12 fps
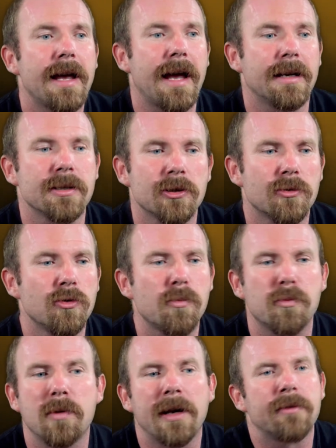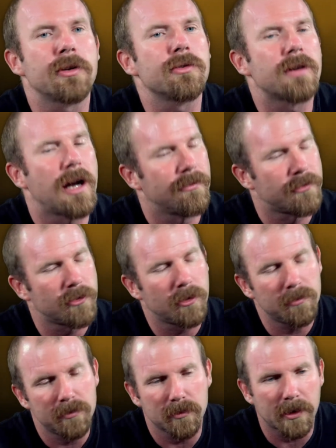And as a group, wherever you come
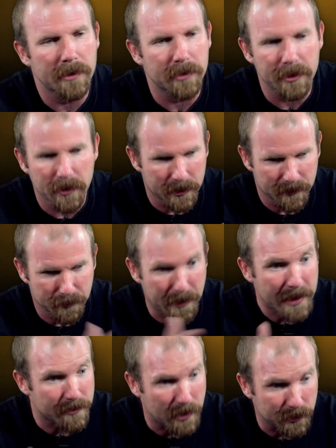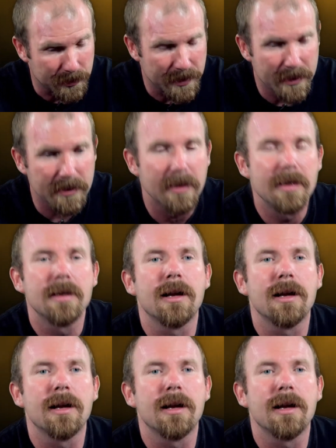from, whatever your background is,